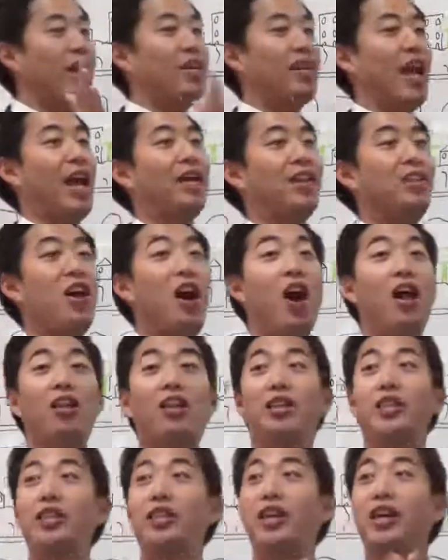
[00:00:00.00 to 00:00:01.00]
and
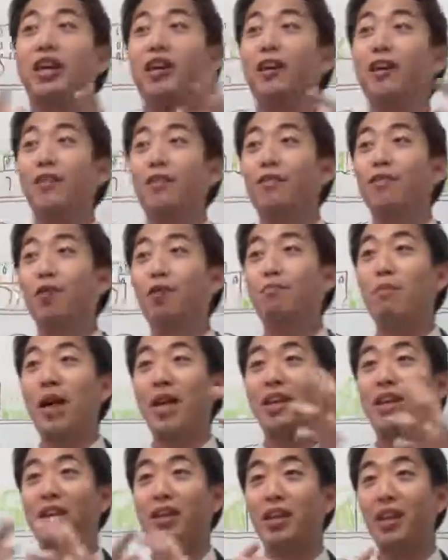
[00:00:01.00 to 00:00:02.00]
technology for
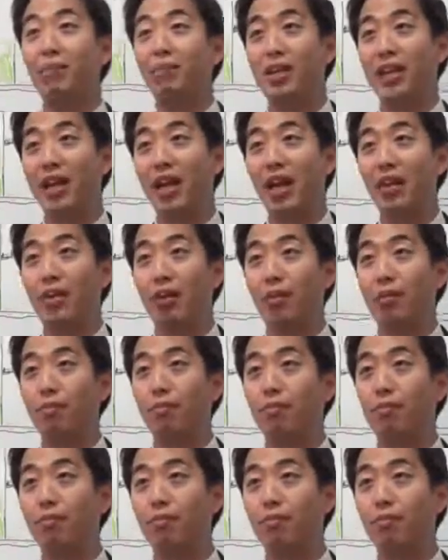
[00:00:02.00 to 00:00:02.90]
men to come together.